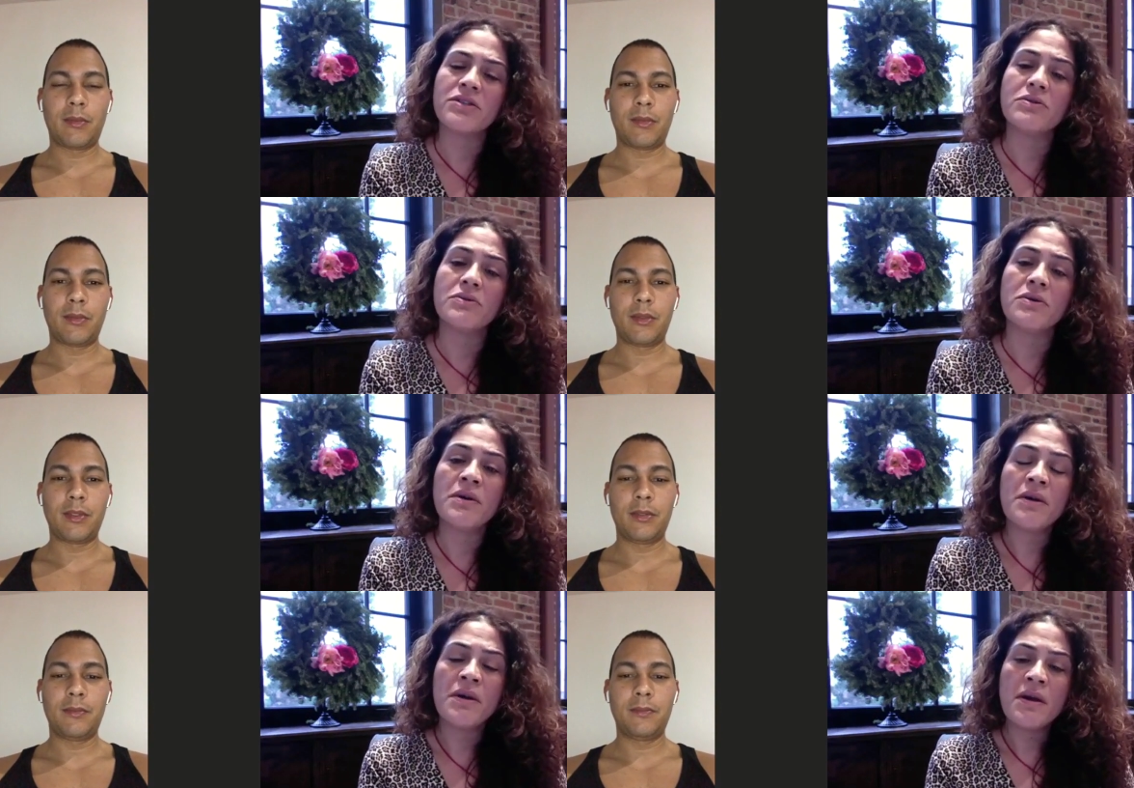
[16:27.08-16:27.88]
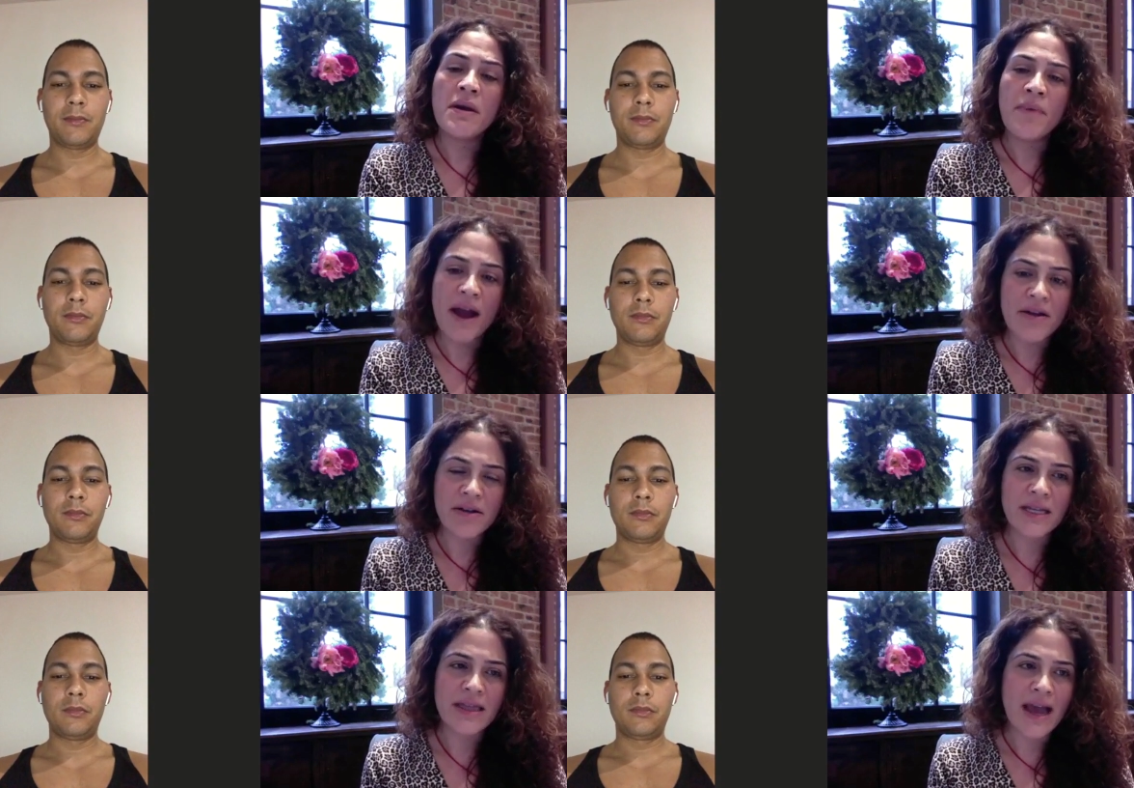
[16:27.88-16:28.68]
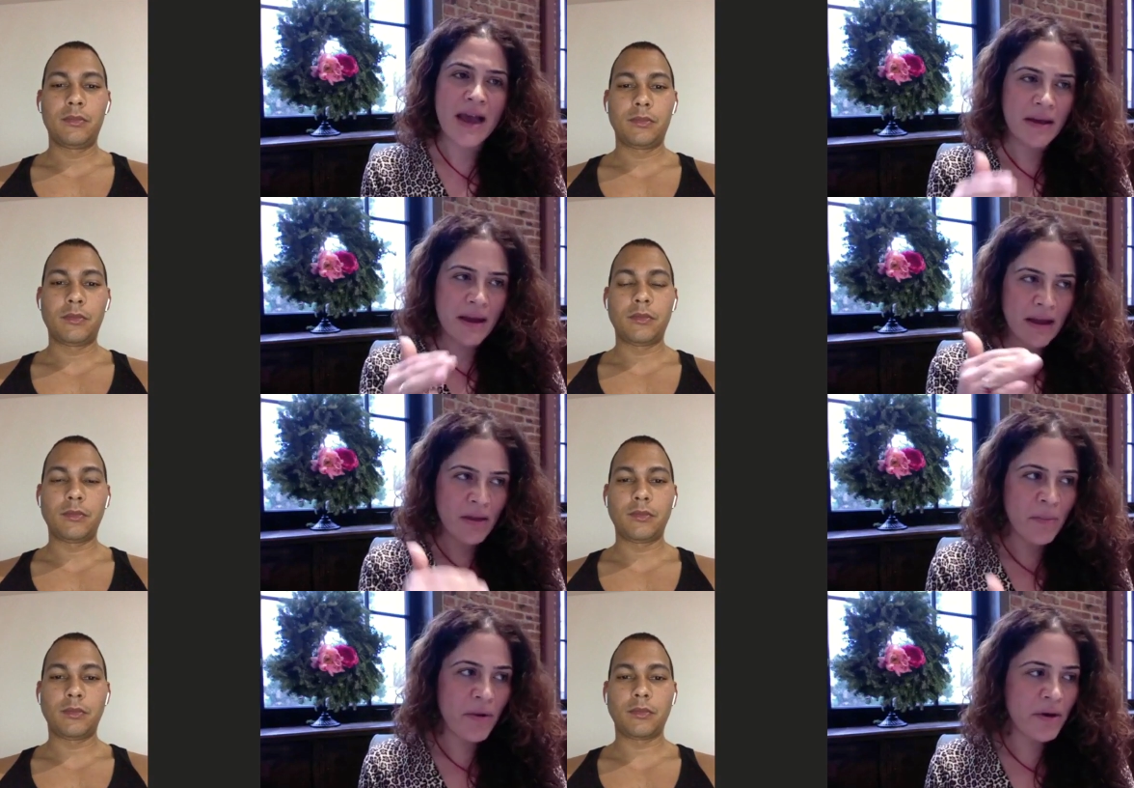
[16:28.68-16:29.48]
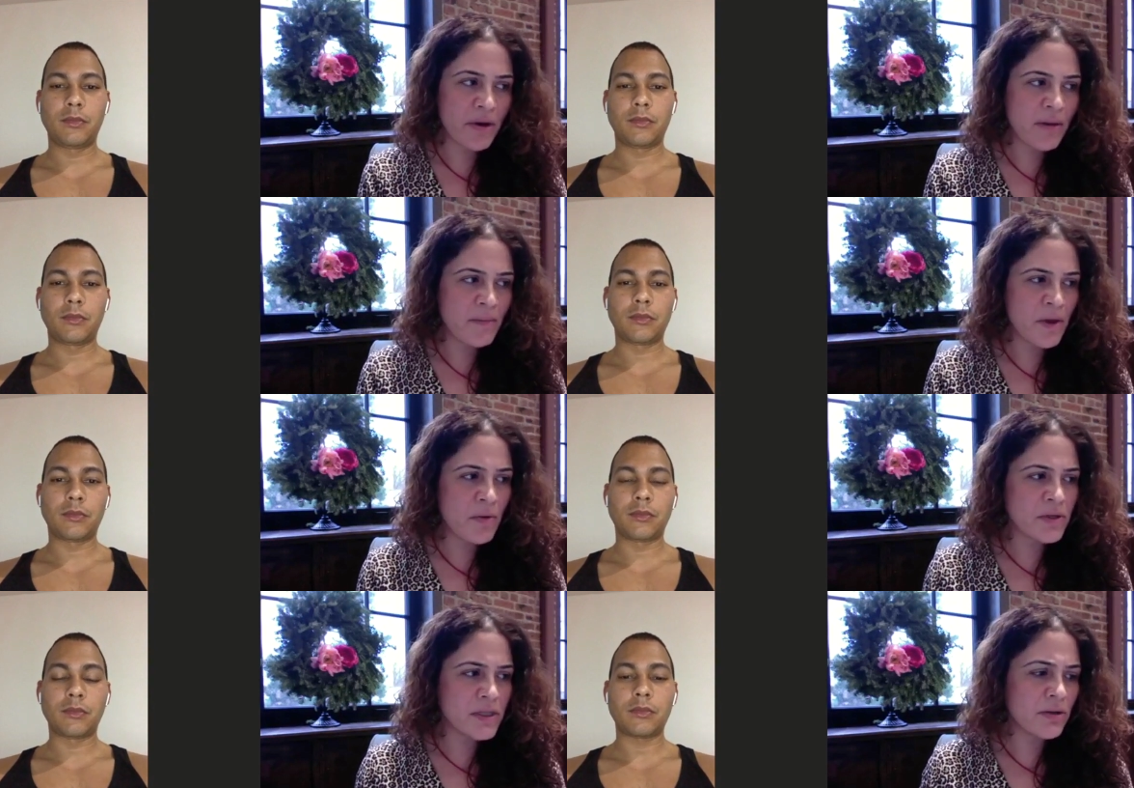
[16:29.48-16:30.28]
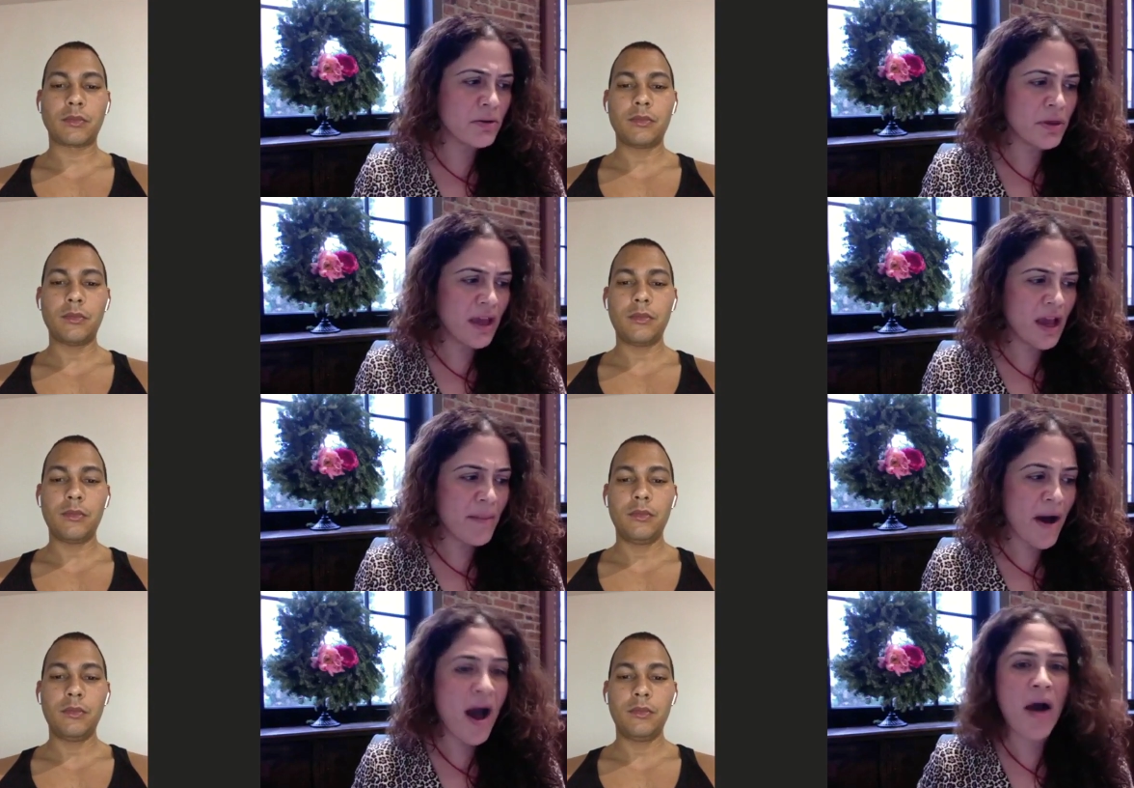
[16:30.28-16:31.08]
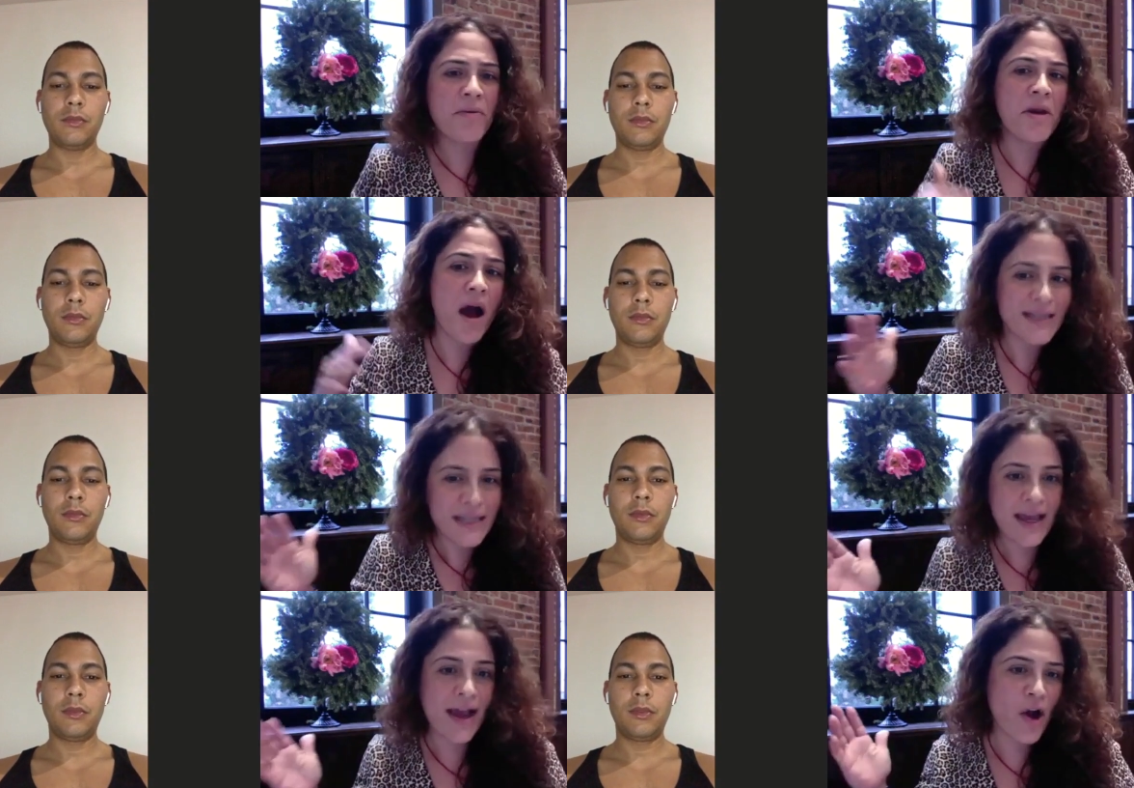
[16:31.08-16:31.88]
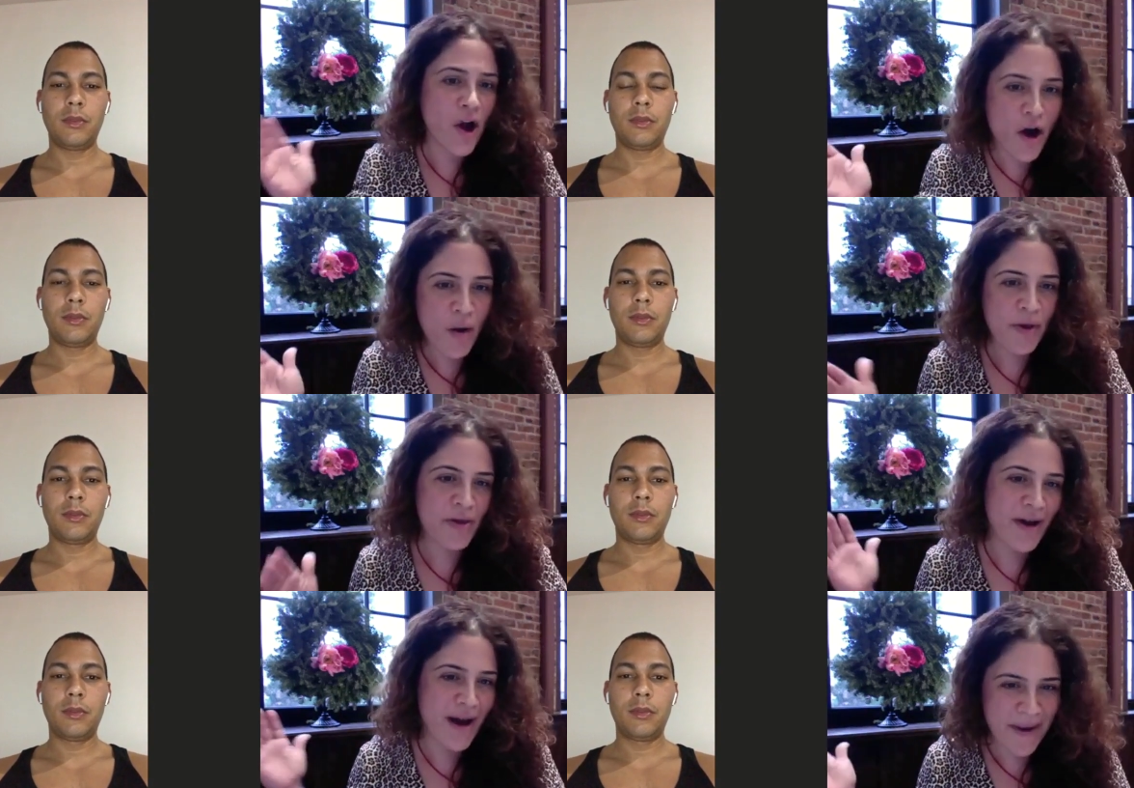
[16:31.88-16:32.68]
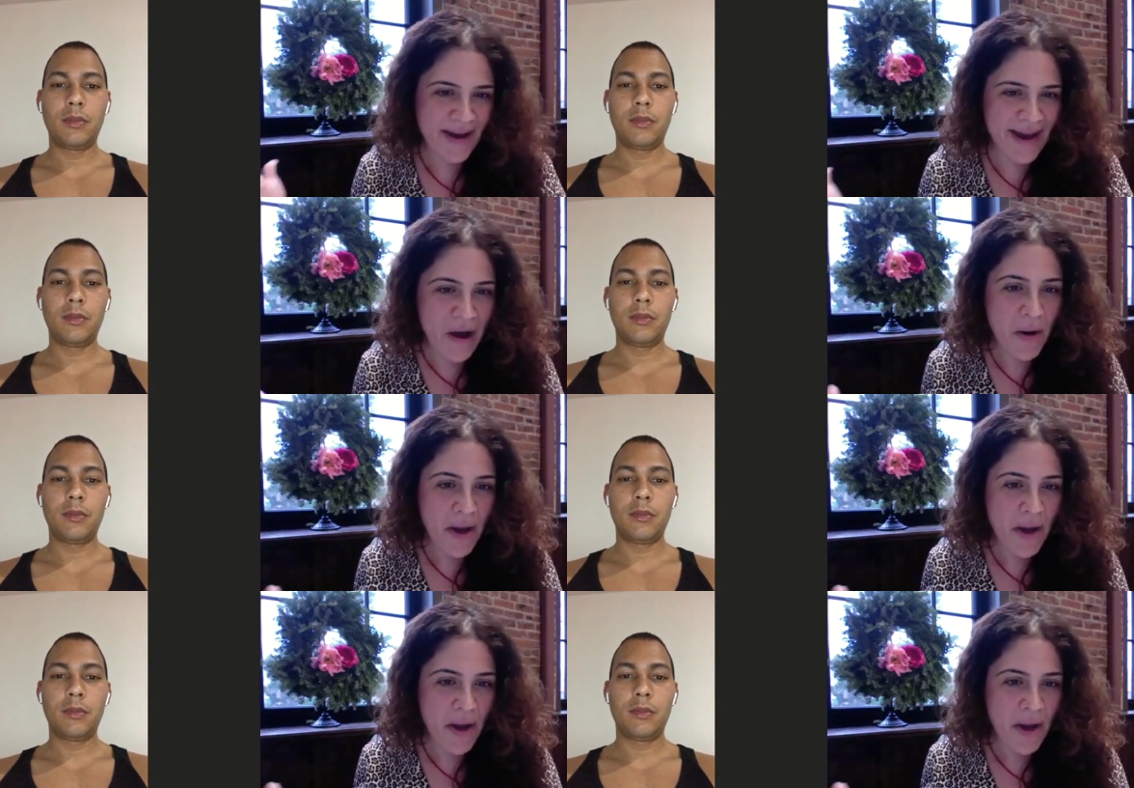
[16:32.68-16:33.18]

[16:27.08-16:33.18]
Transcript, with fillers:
Speaker 1: to prior to that in the book um, you were still thinking about how not to get caught when you got back out